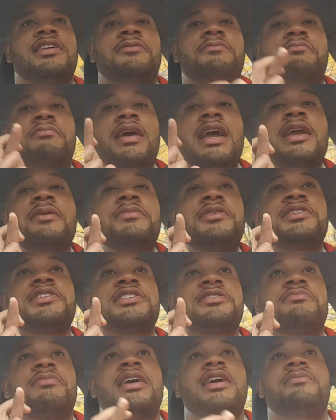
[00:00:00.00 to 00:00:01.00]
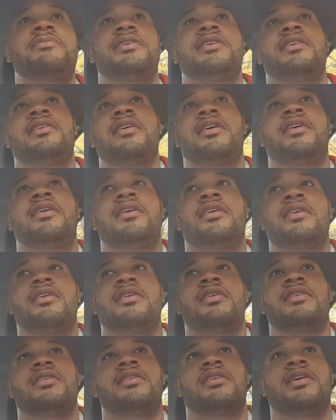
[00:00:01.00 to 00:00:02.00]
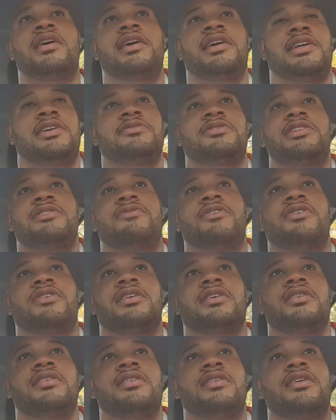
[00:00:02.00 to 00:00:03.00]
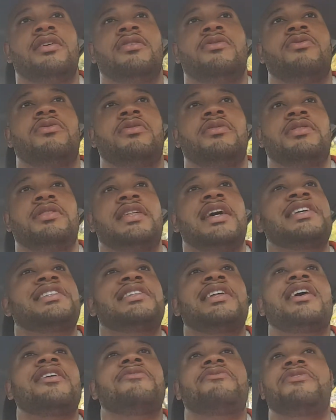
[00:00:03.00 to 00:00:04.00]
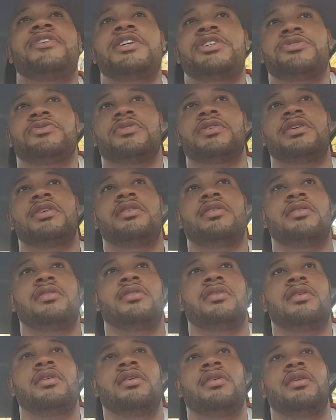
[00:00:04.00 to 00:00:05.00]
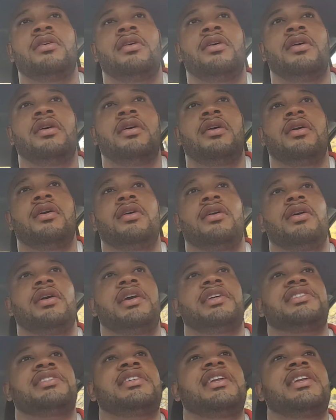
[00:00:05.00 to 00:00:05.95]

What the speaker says: then maybe, just maybe, a guilty verdict. That's not a victory. It's